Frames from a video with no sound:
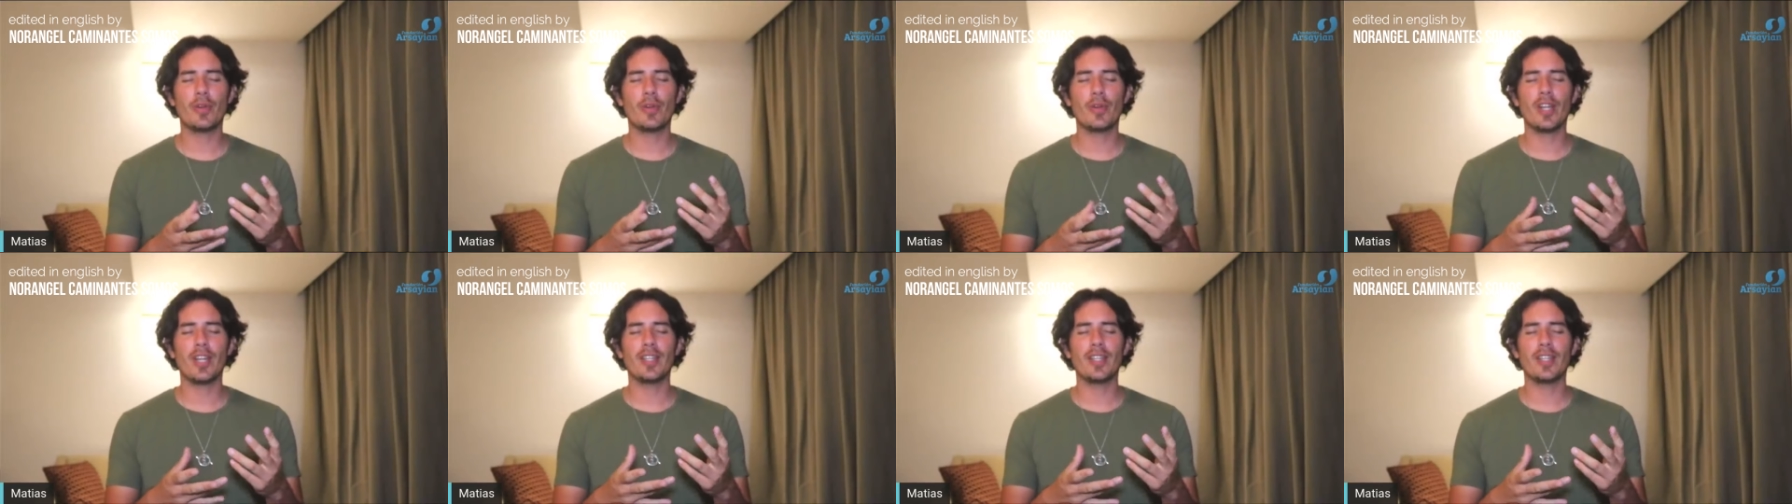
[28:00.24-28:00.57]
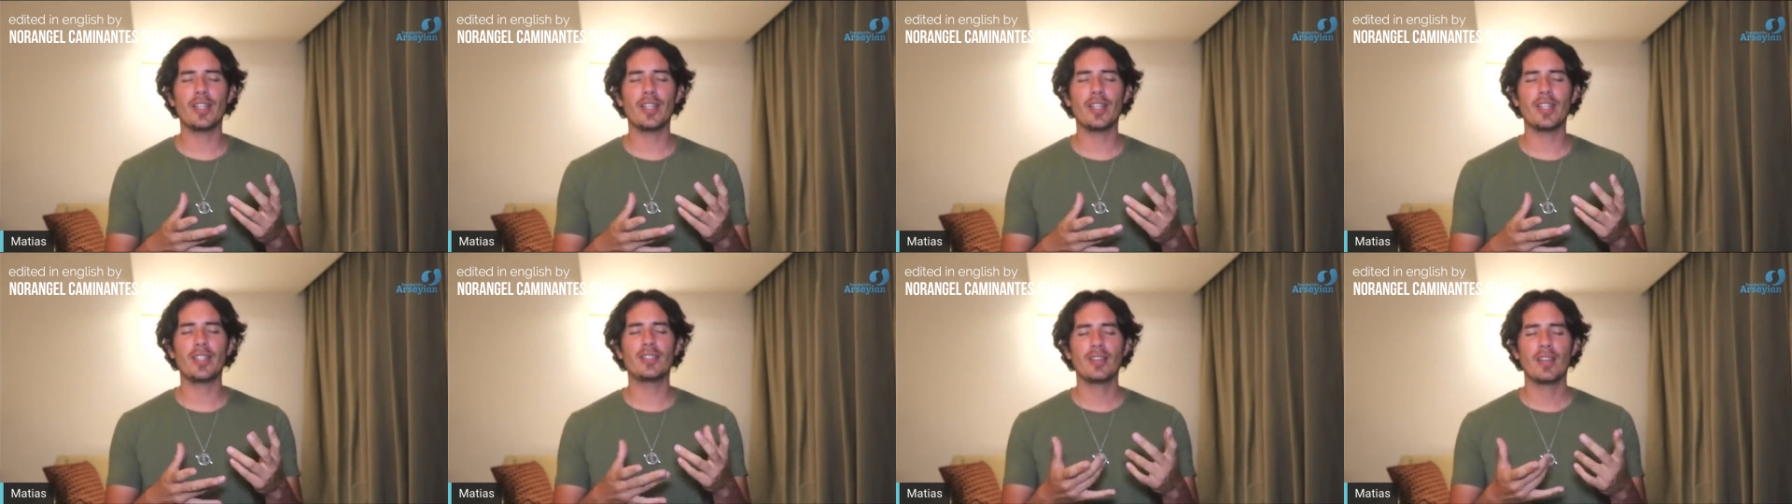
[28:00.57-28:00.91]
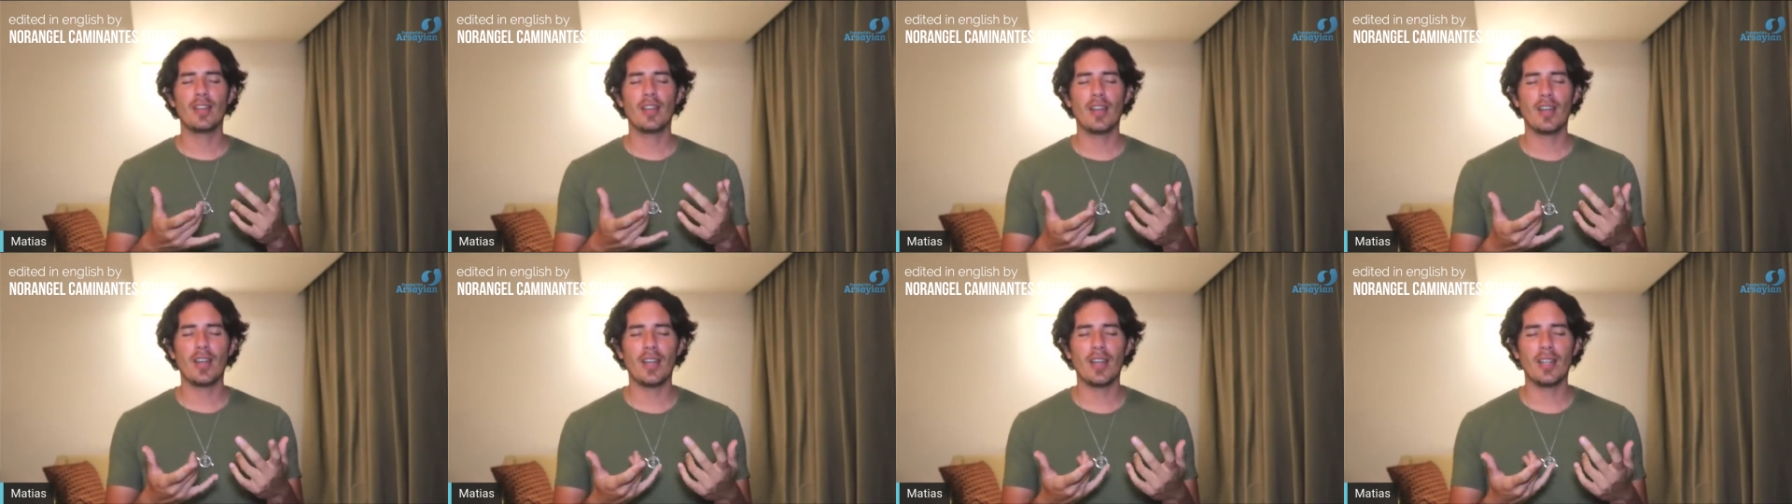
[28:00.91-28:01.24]
it
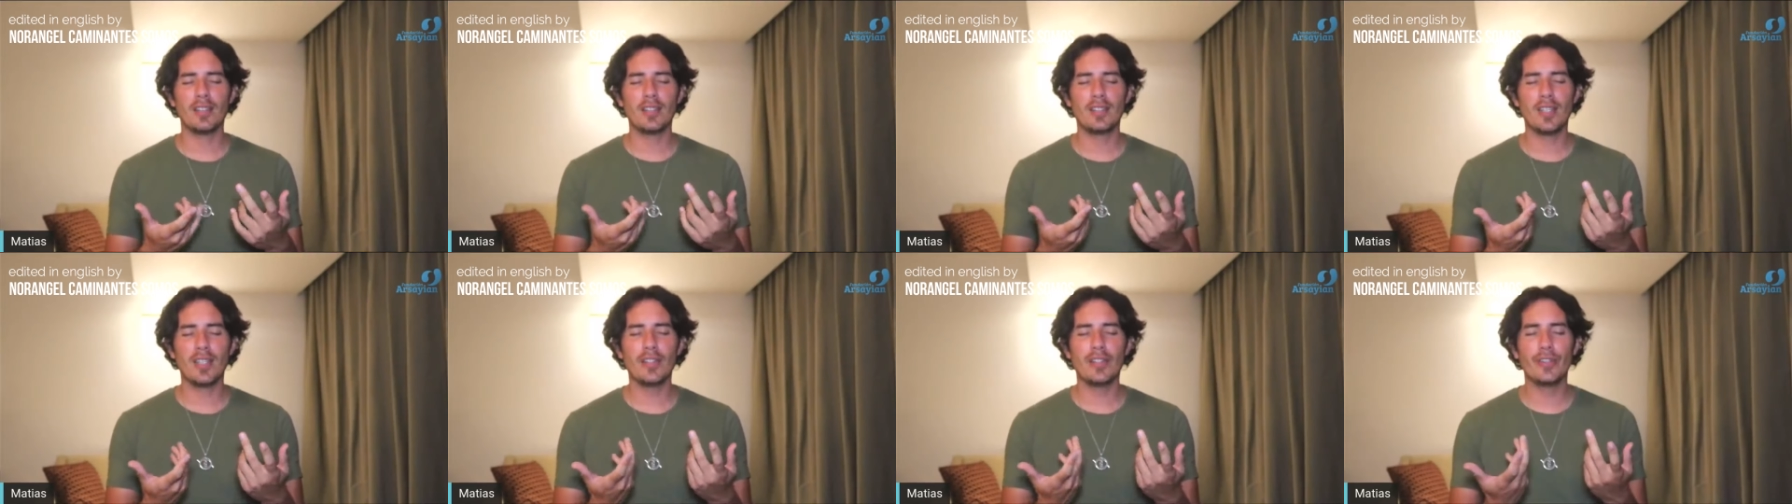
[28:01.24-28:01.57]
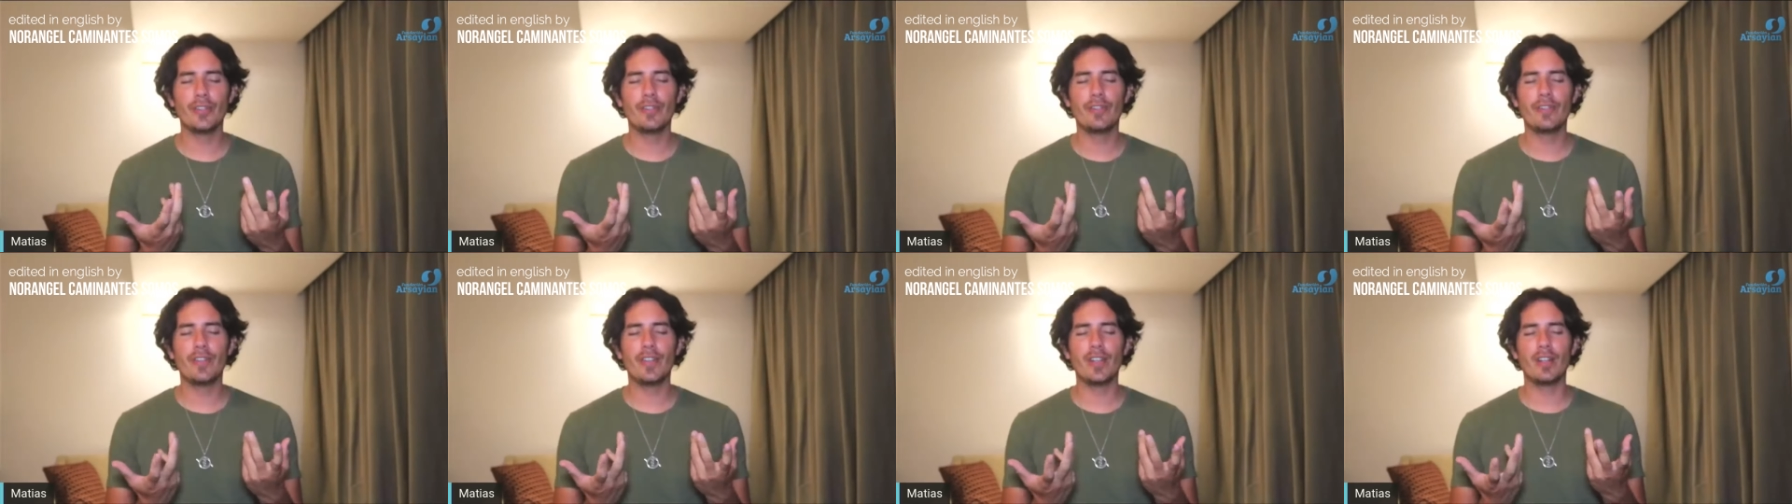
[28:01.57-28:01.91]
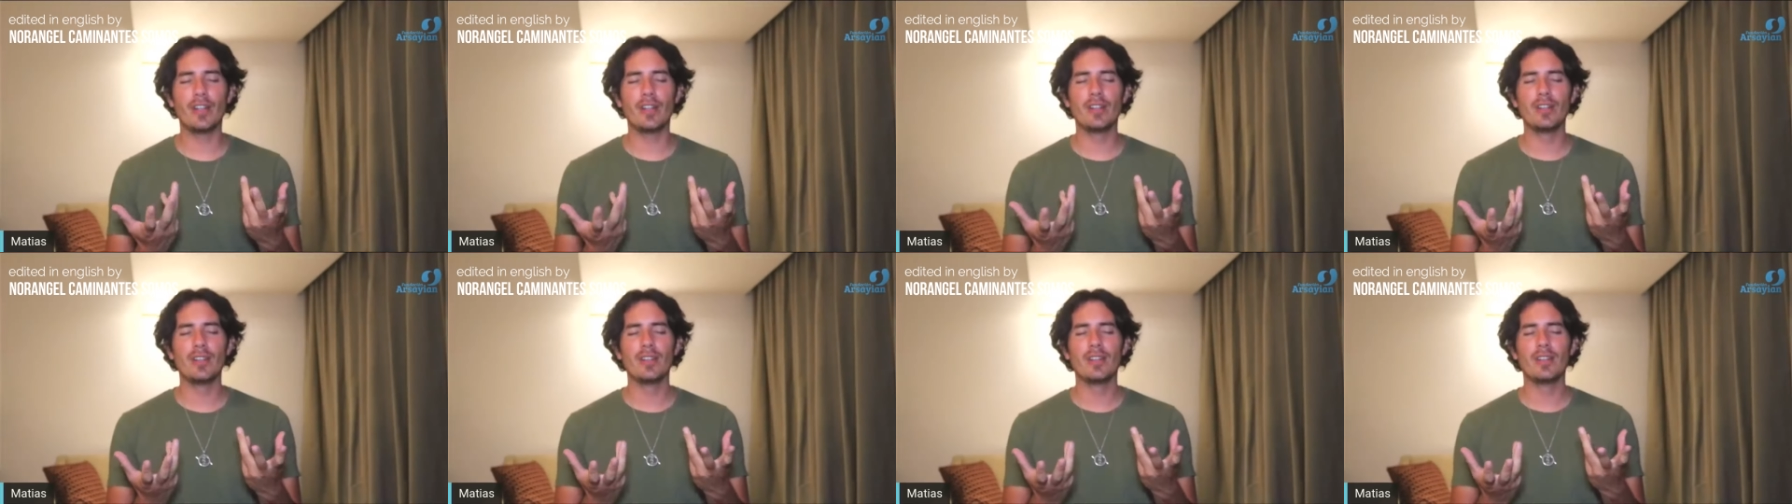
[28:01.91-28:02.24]
until you
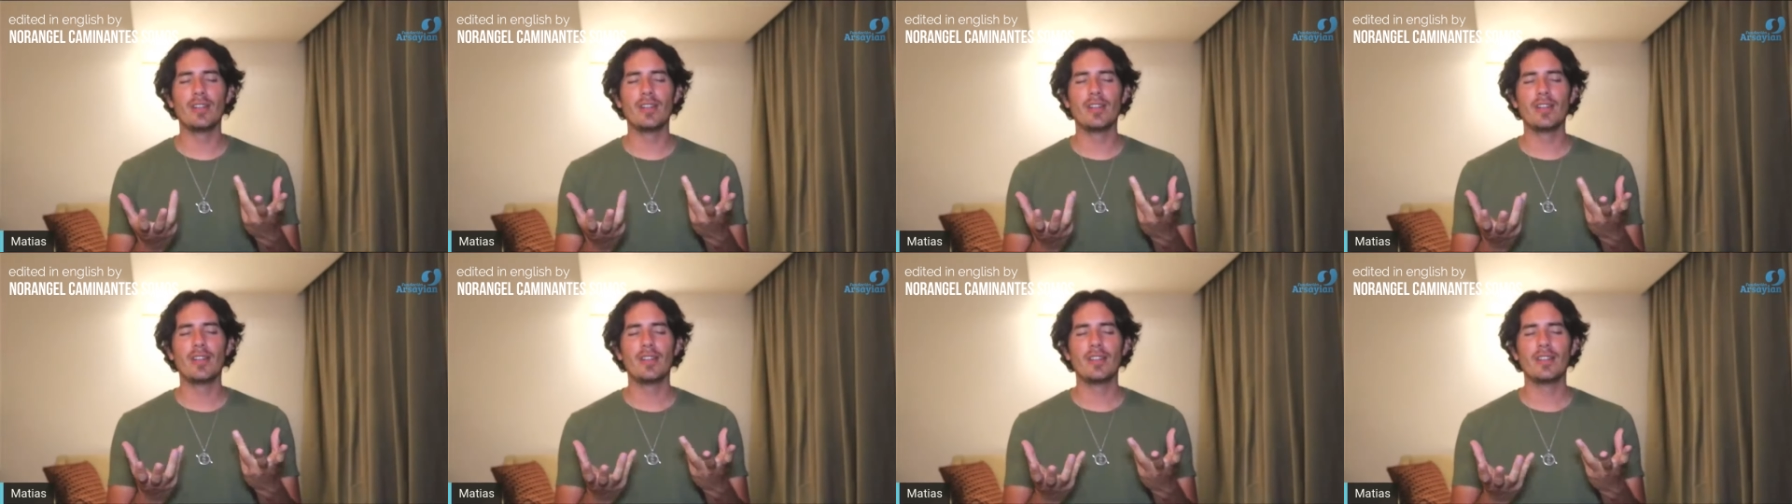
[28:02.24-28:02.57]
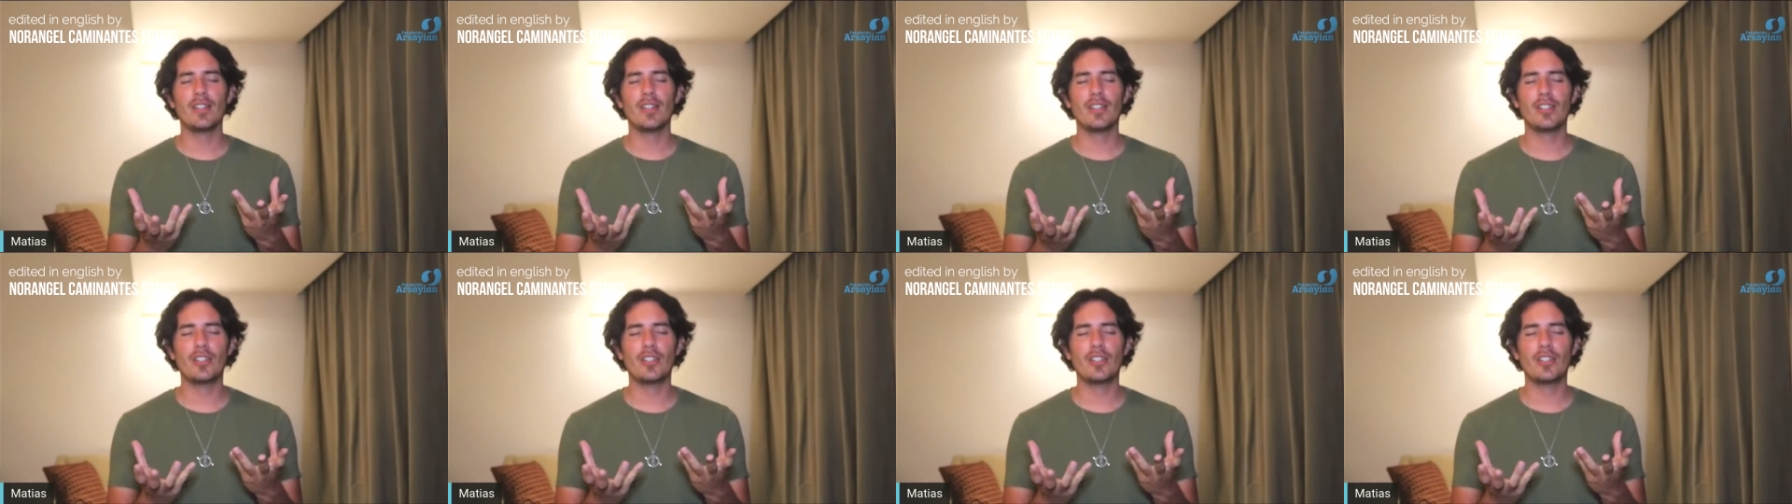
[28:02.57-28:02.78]
feel